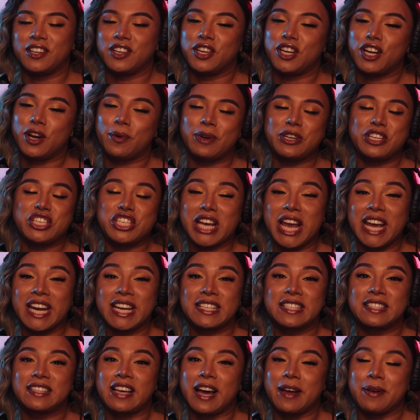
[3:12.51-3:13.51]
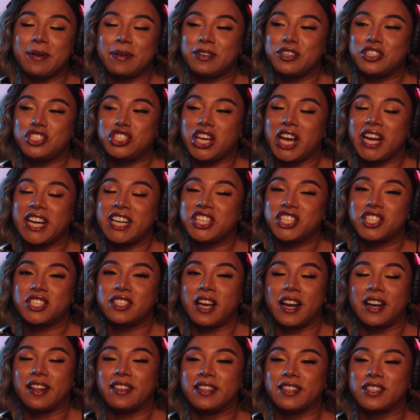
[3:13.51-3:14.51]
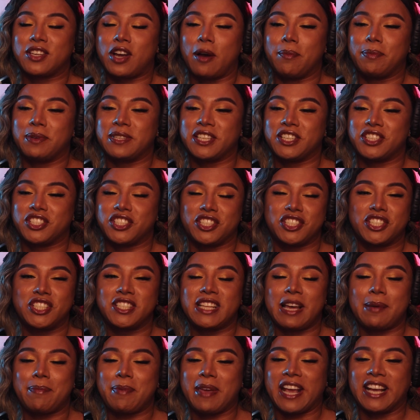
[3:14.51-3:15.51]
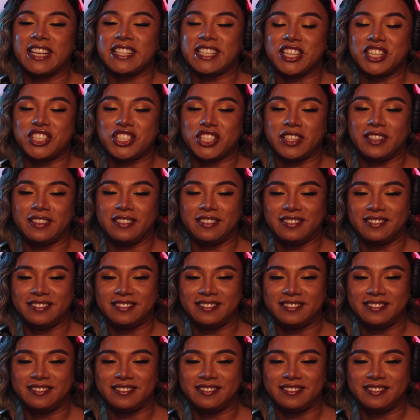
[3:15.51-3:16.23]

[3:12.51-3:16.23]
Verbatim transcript: You know what, Jan is not, Jan is just not in this competition. She's not paying attention.